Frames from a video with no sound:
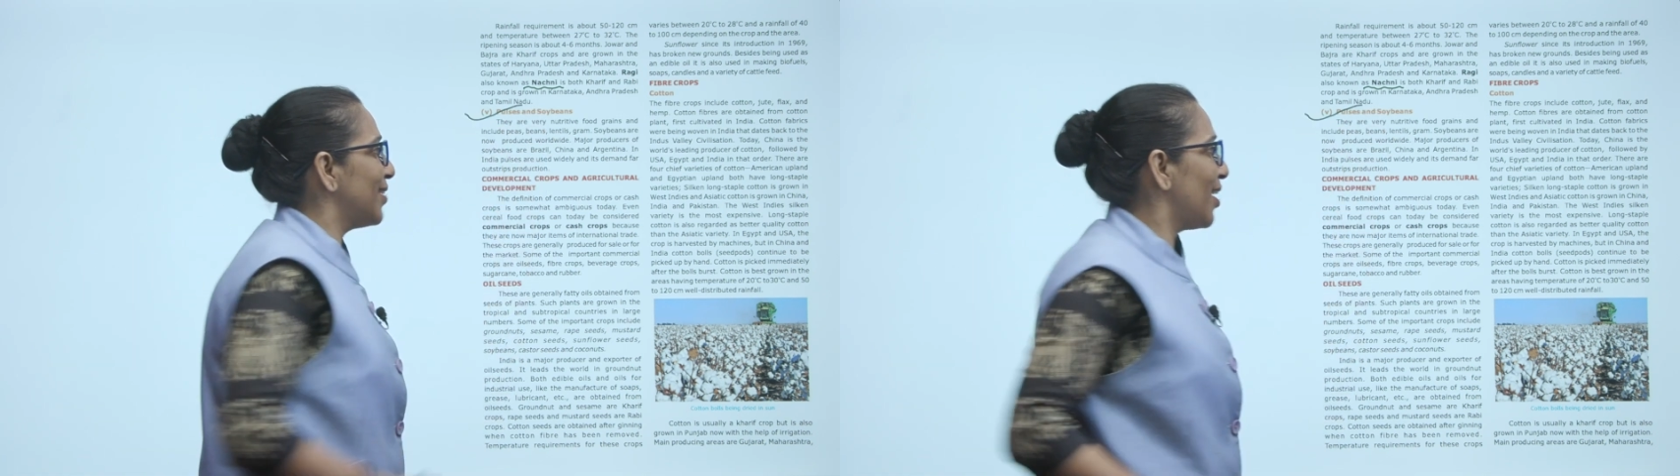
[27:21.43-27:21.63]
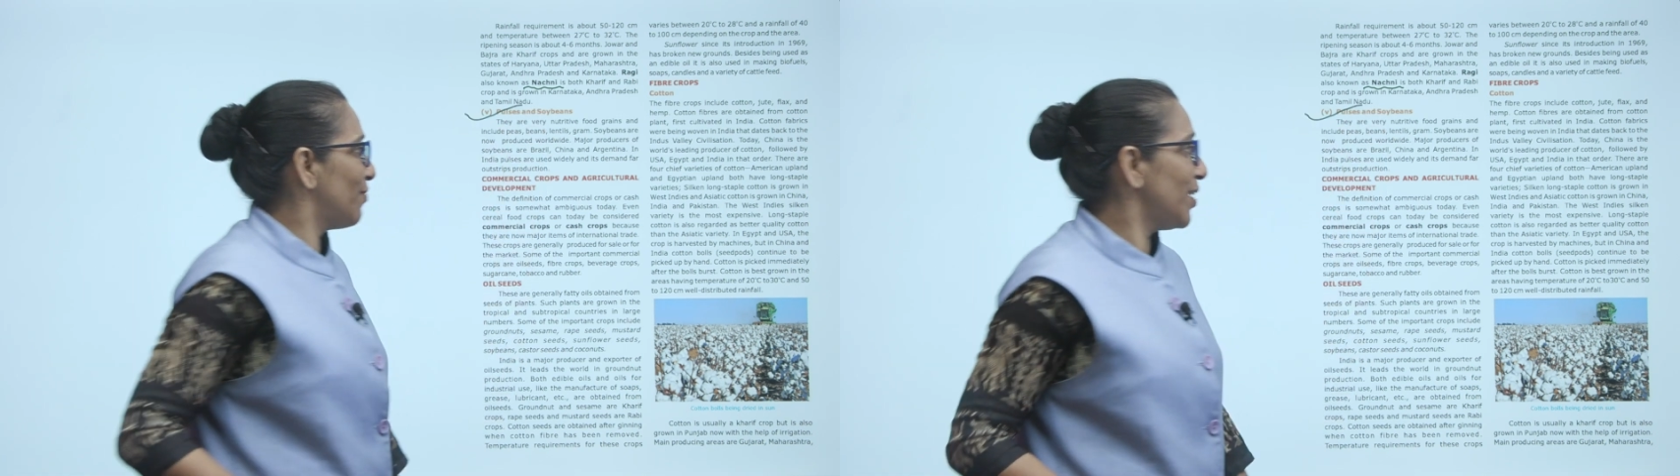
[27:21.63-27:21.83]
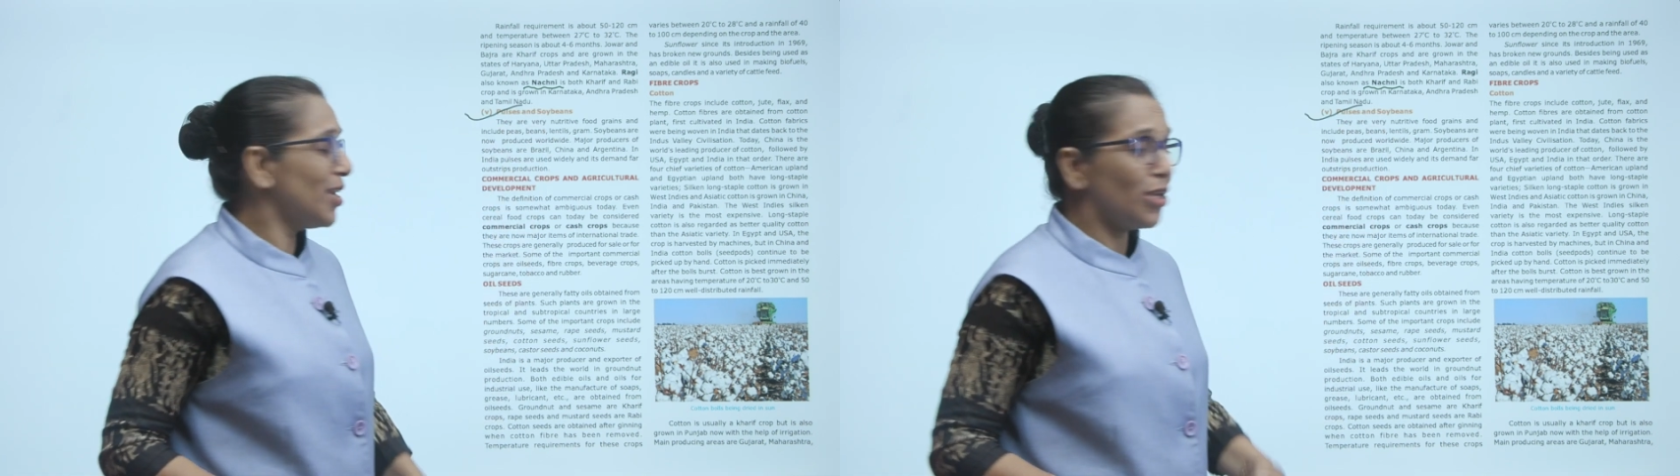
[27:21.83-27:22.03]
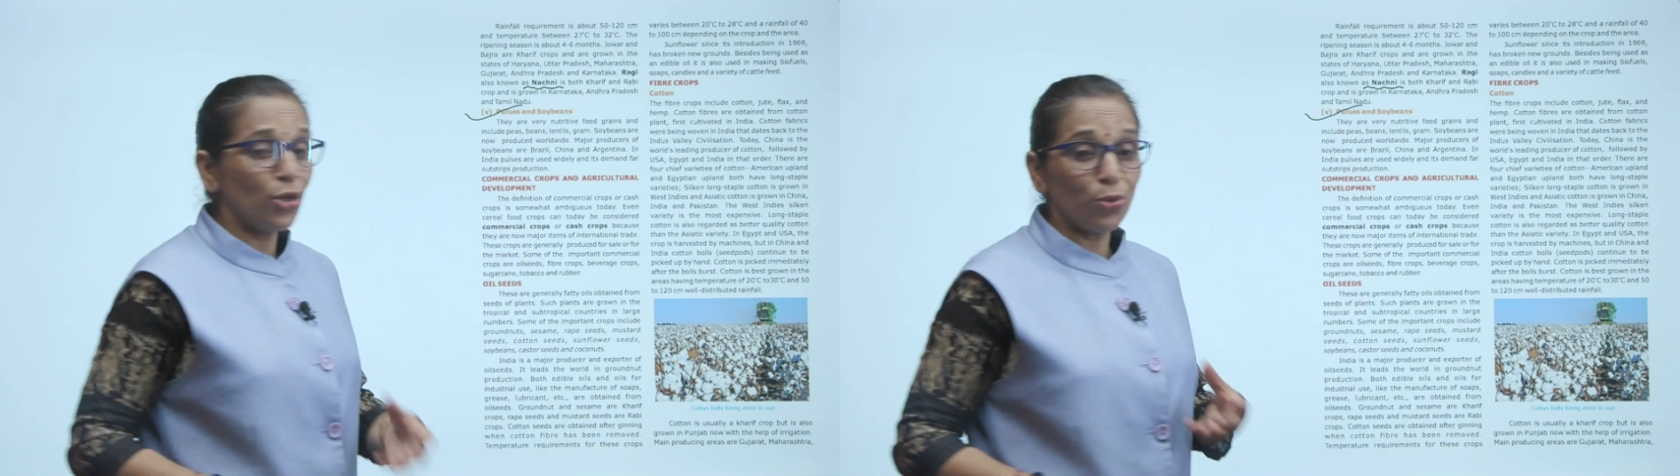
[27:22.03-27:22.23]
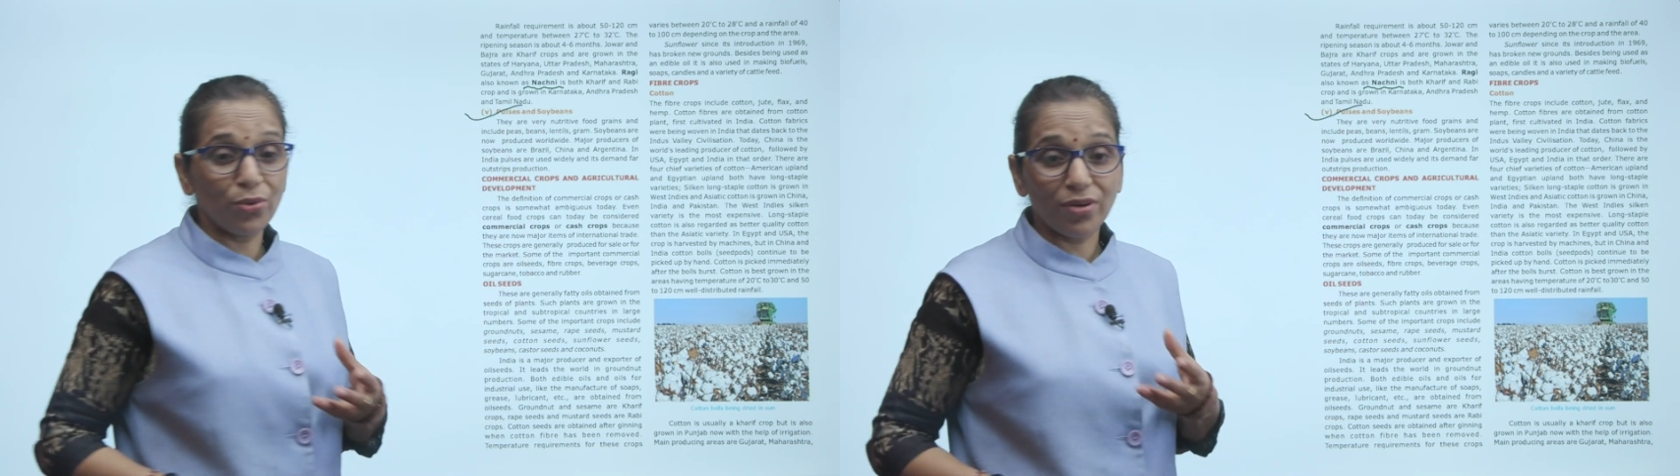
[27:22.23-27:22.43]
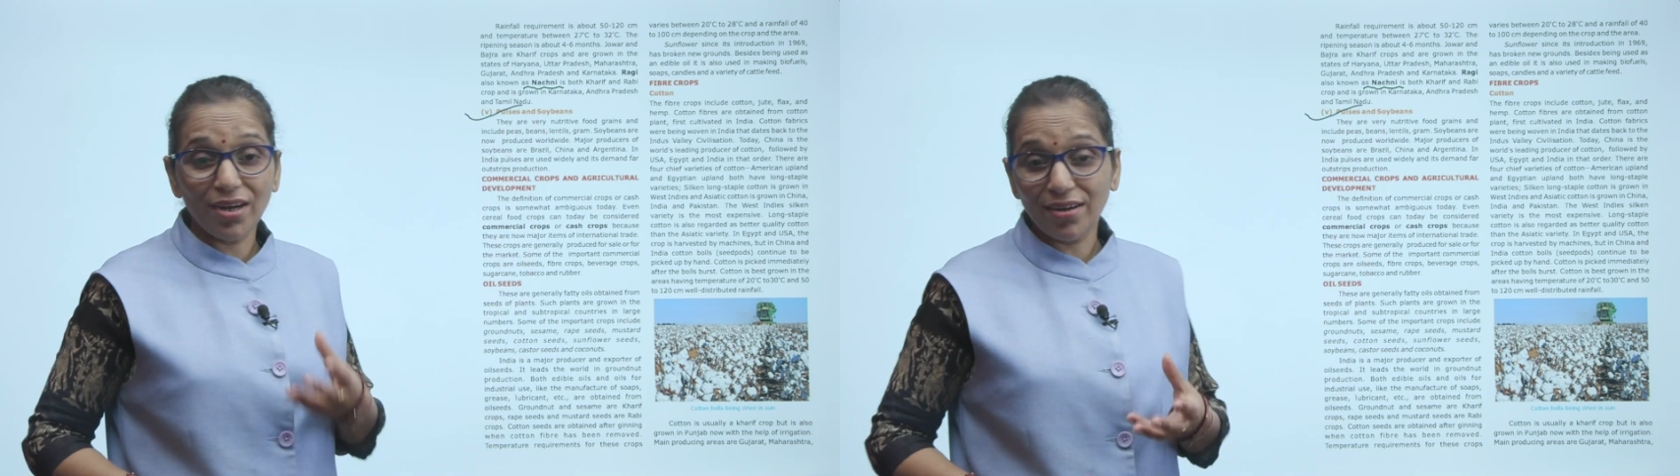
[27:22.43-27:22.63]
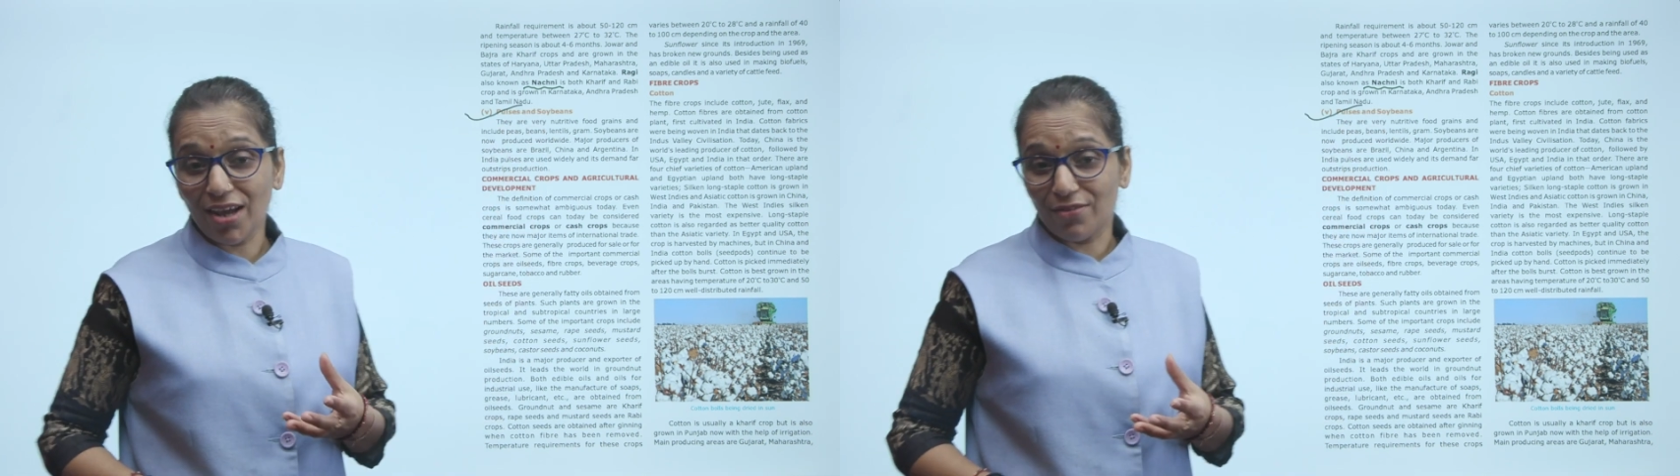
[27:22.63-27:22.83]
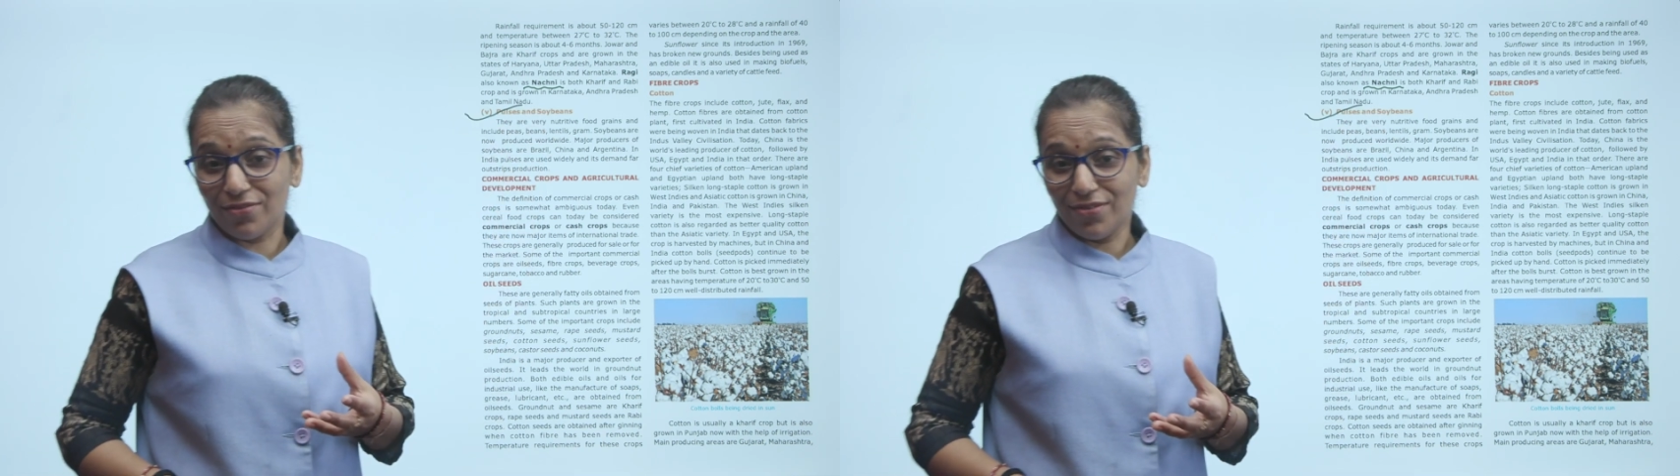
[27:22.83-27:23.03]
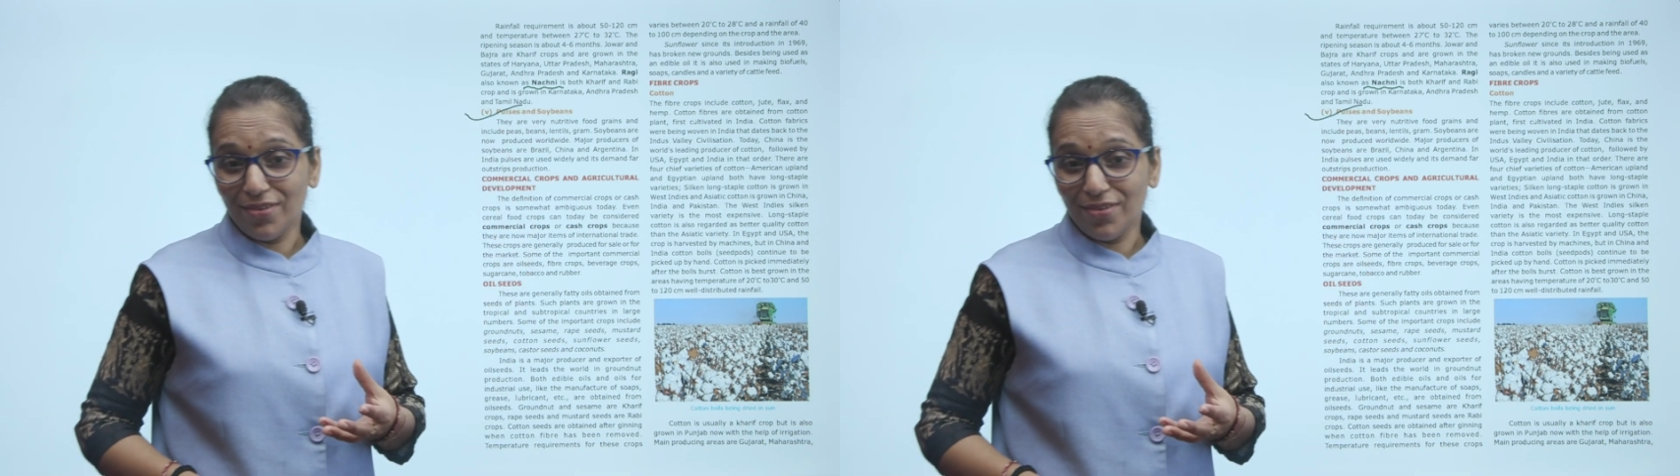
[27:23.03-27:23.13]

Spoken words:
they are very nutritive